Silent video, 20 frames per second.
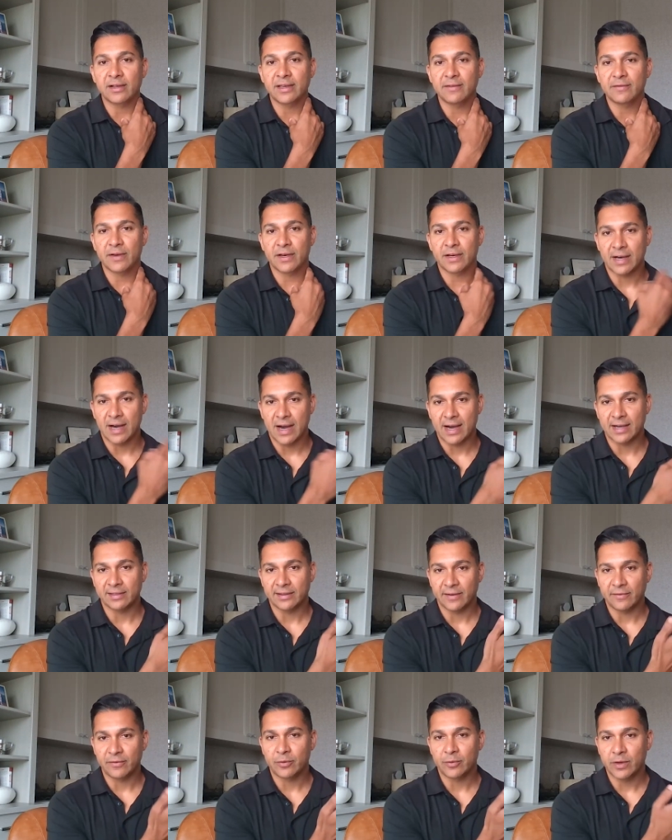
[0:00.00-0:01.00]
I'll give a high
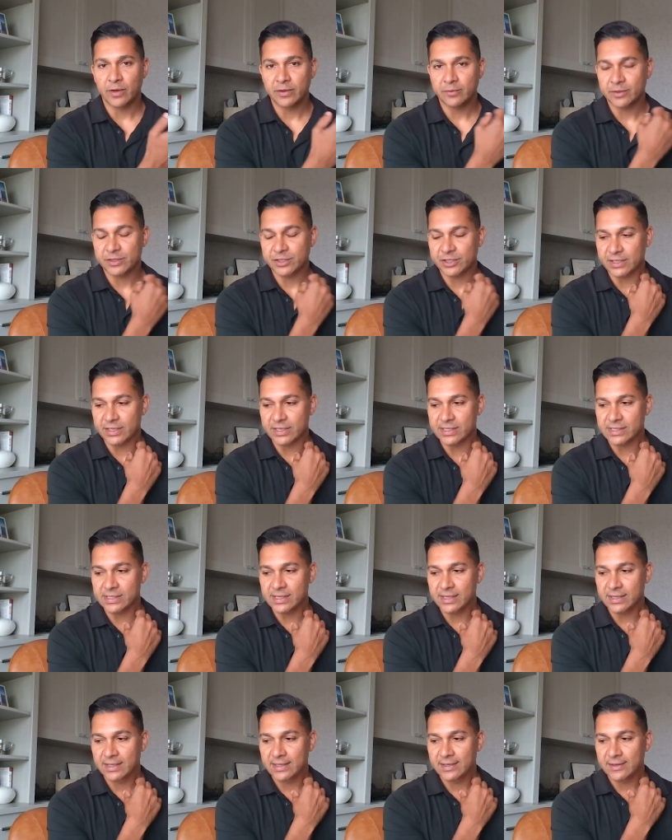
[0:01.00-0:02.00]
level one, which
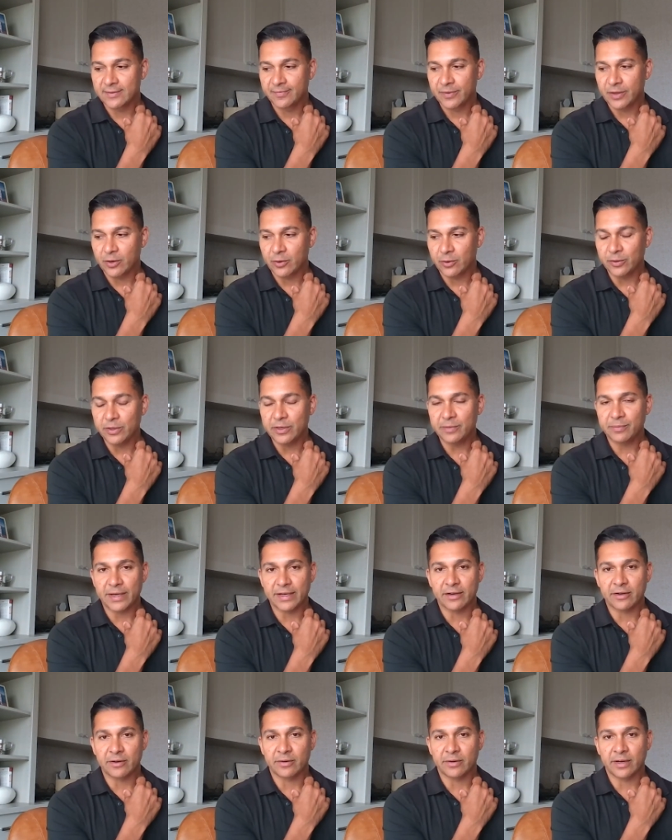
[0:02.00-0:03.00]
is early in my
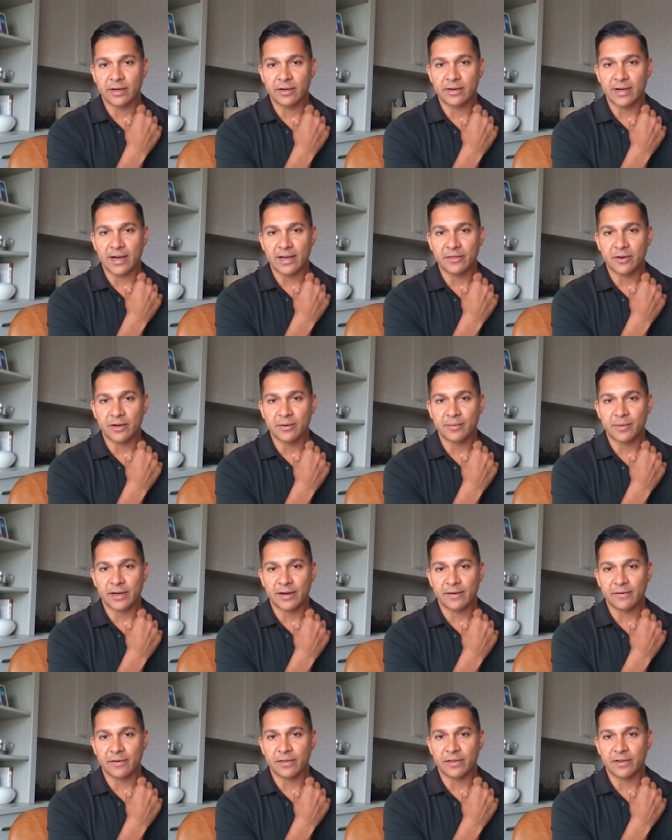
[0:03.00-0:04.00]
career, I thought about
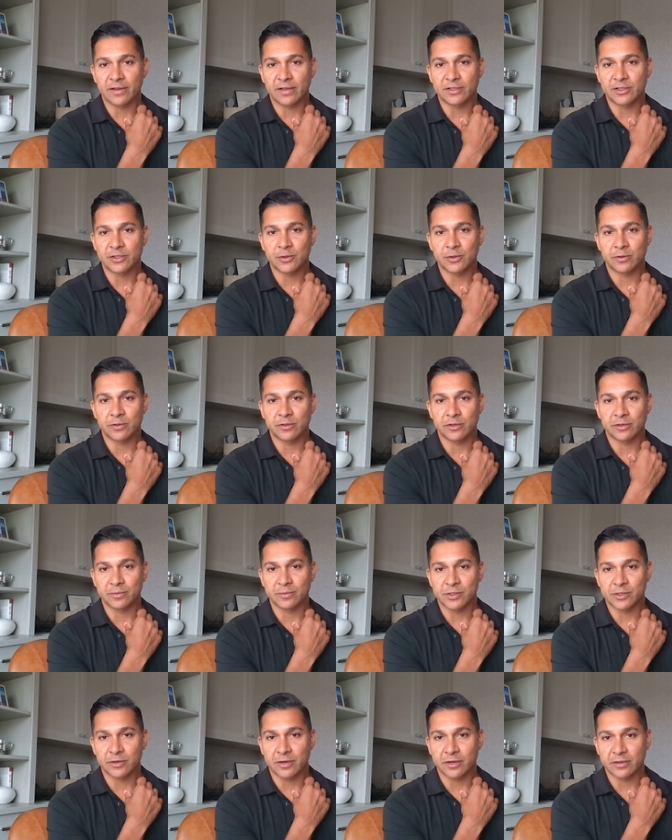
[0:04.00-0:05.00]
everything in short term
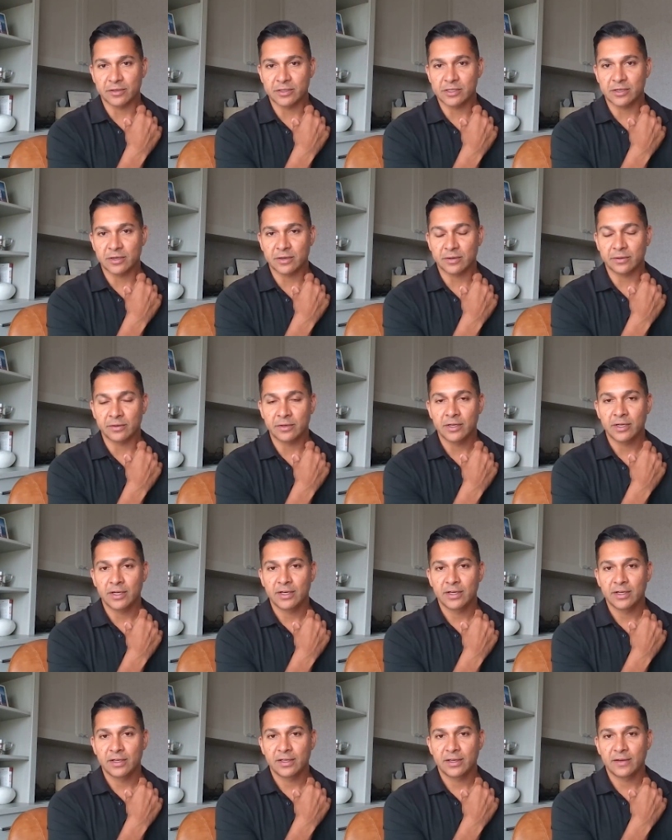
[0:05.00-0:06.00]
strokes. So
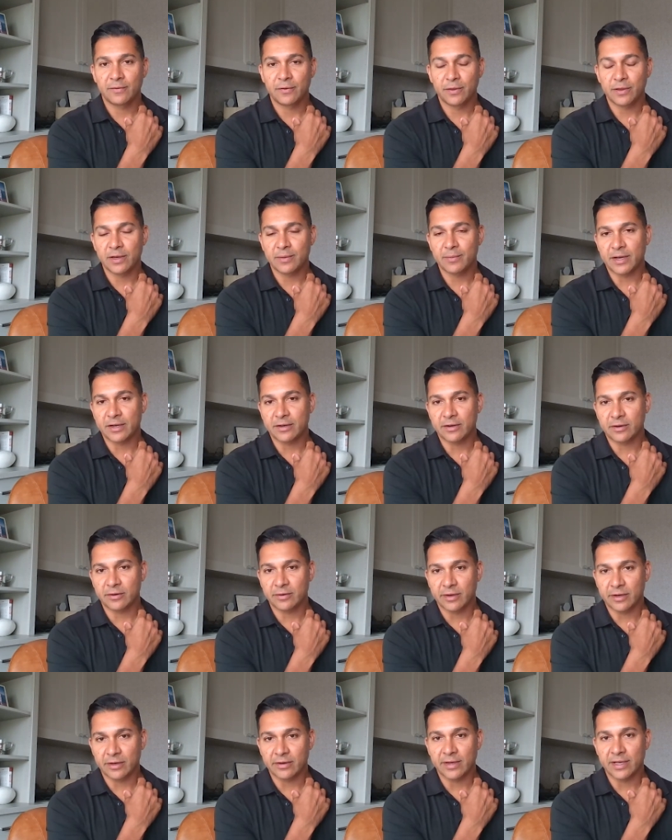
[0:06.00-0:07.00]
if you think about a
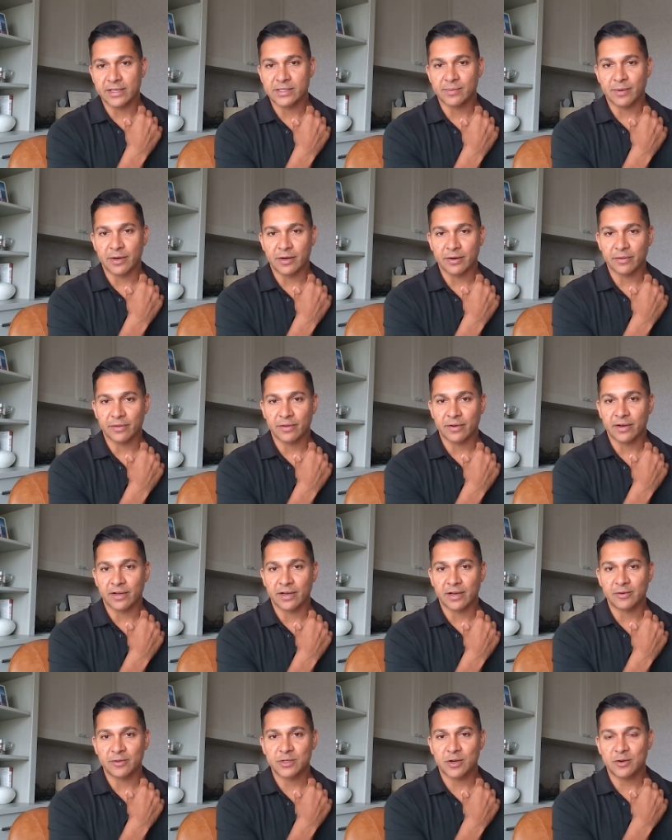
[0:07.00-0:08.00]
career as a marathon,
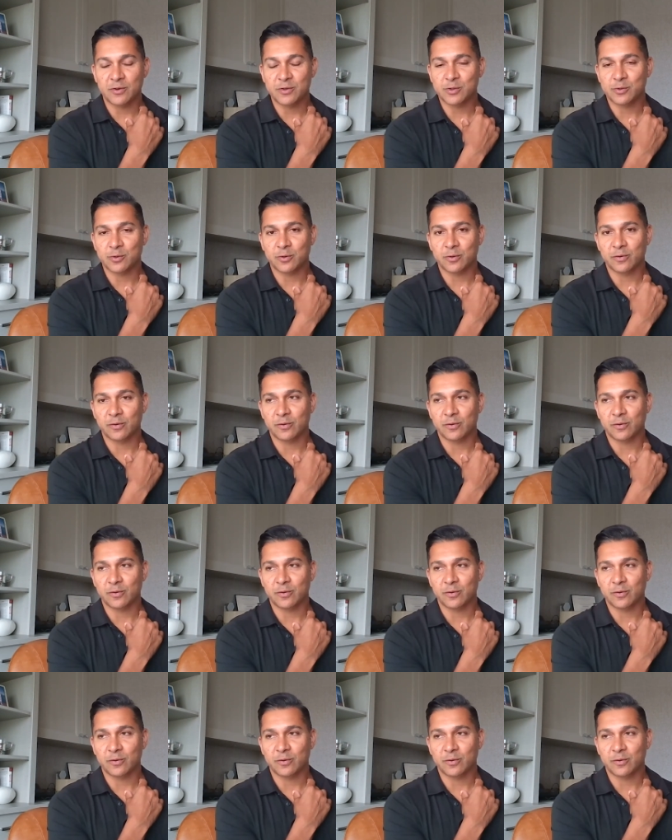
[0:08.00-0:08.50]
I was always